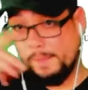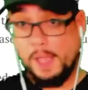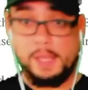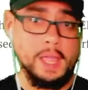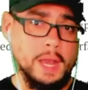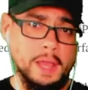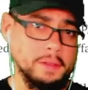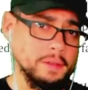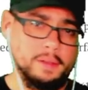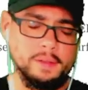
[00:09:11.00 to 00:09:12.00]
Again,
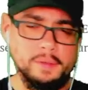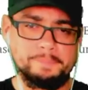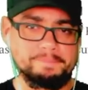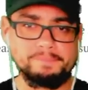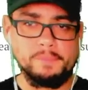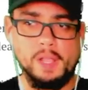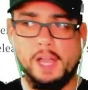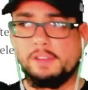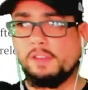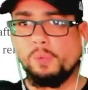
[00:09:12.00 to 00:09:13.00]

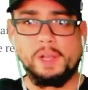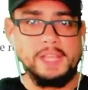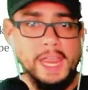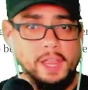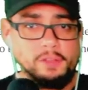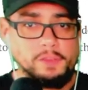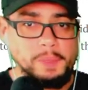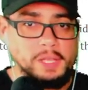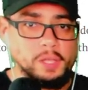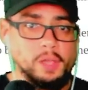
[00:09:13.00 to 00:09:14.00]
I just want the air to
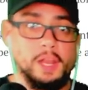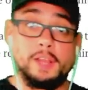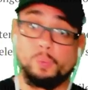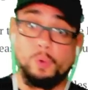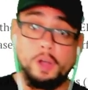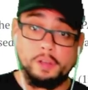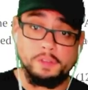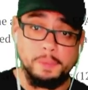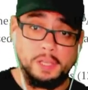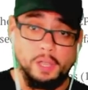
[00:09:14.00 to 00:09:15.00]
be good and the water
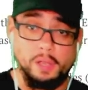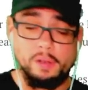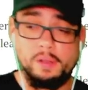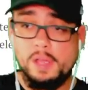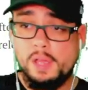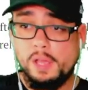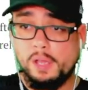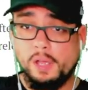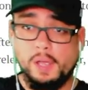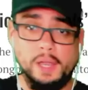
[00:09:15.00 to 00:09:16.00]
to be good.
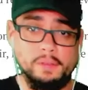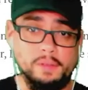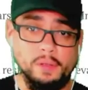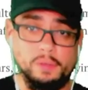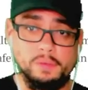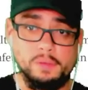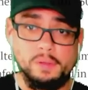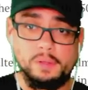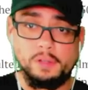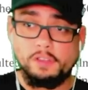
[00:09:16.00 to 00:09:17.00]
All right, so
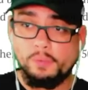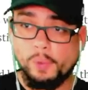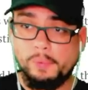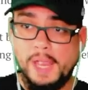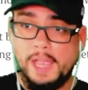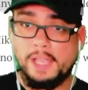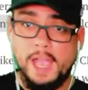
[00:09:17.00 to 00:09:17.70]
this is where we at,